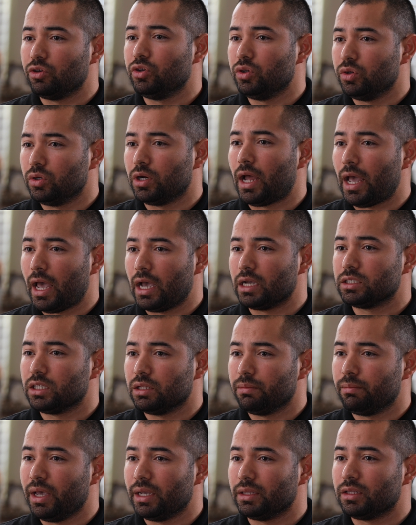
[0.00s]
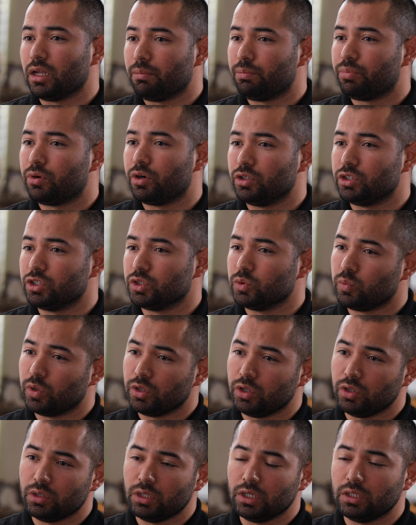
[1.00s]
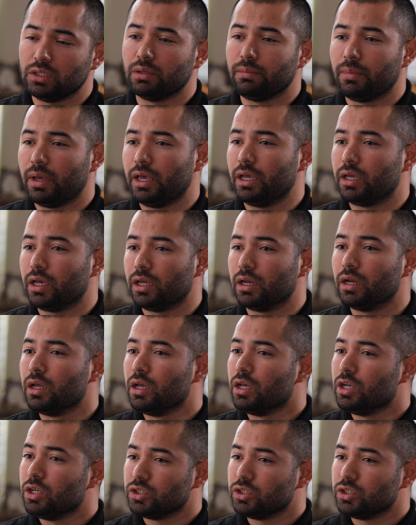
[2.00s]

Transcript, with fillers: you to actually make that purchase when you need to make it.